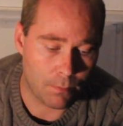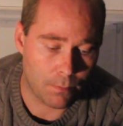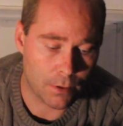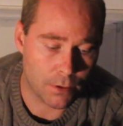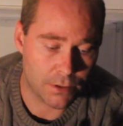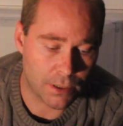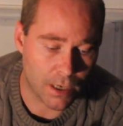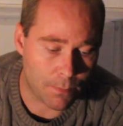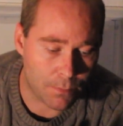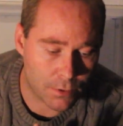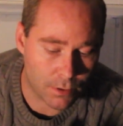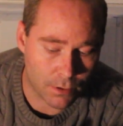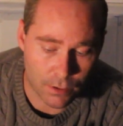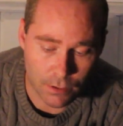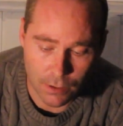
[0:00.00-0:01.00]

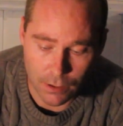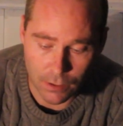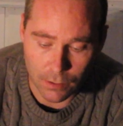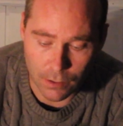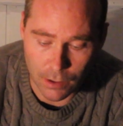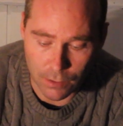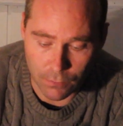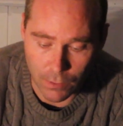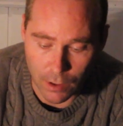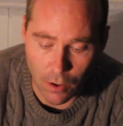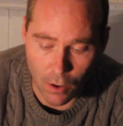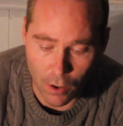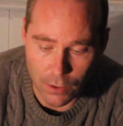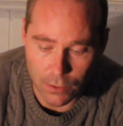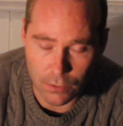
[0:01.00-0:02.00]
perception in
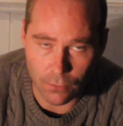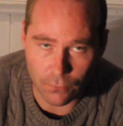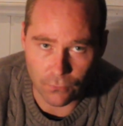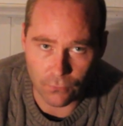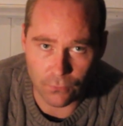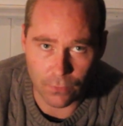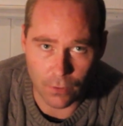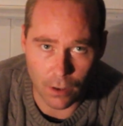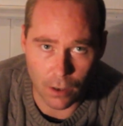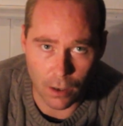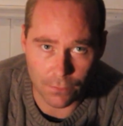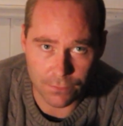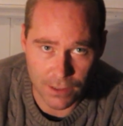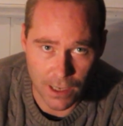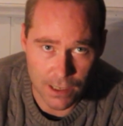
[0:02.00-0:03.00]
regards of
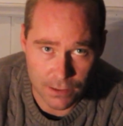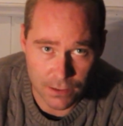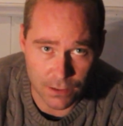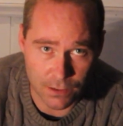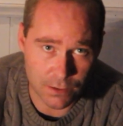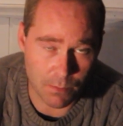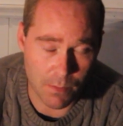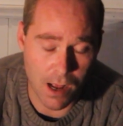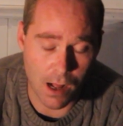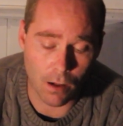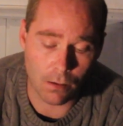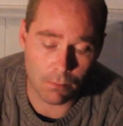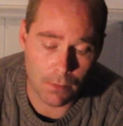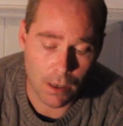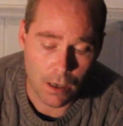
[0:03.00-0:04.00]
taste and
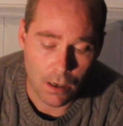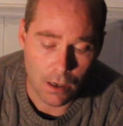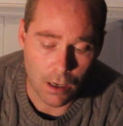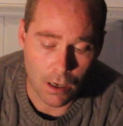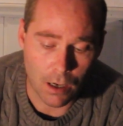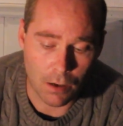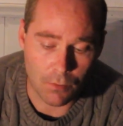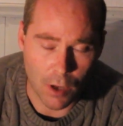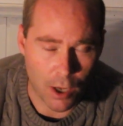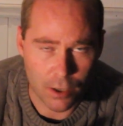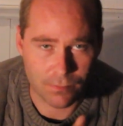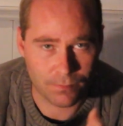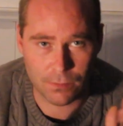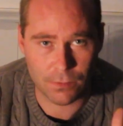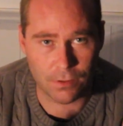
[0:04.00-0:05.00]
smell.
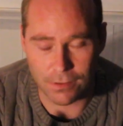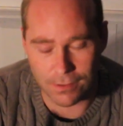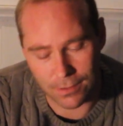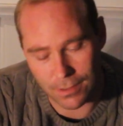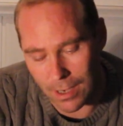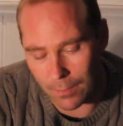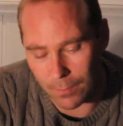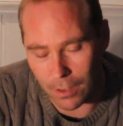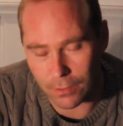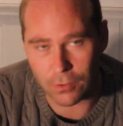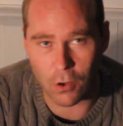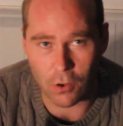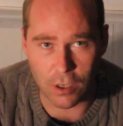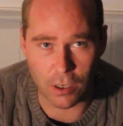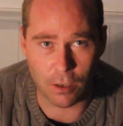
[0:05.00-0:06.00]
I'm not
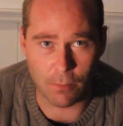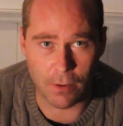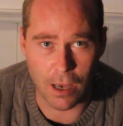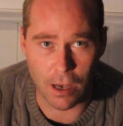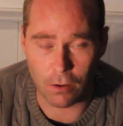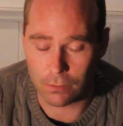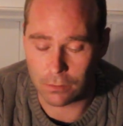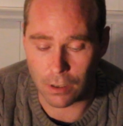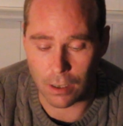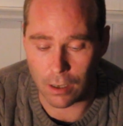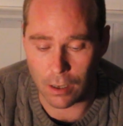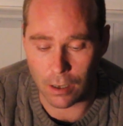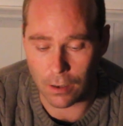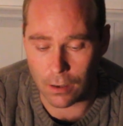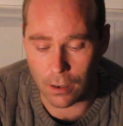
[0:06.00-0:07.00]
talking about
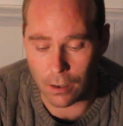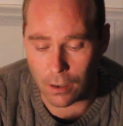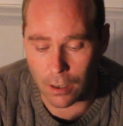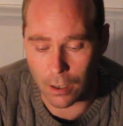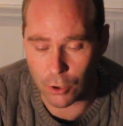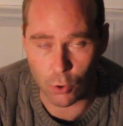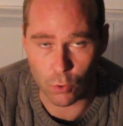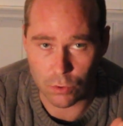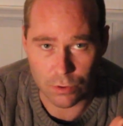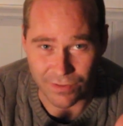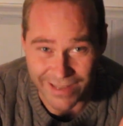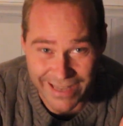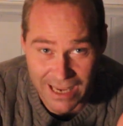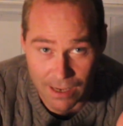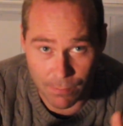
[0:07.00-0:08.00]
a huge
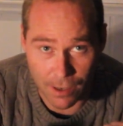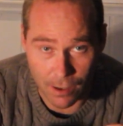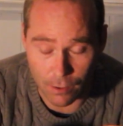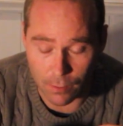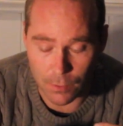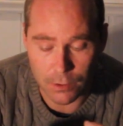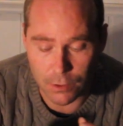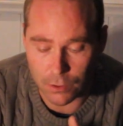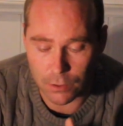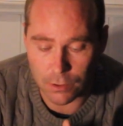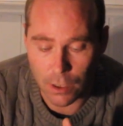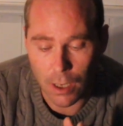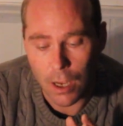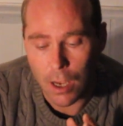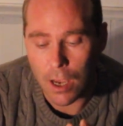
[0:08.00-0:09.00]
leap here, but just
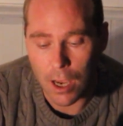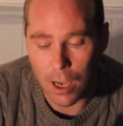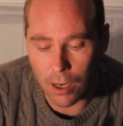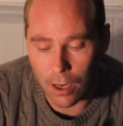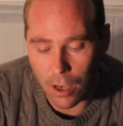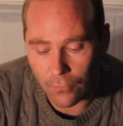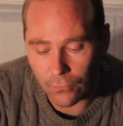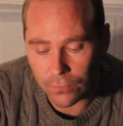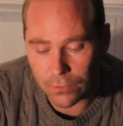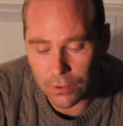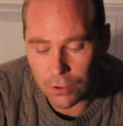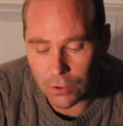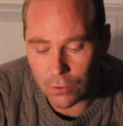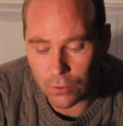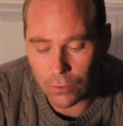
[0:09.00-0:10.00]
enough
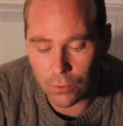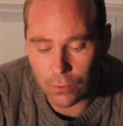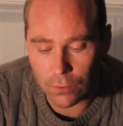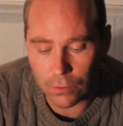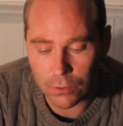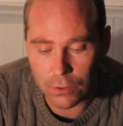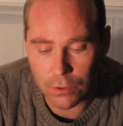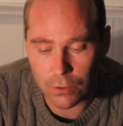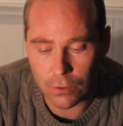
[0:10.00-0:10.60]
to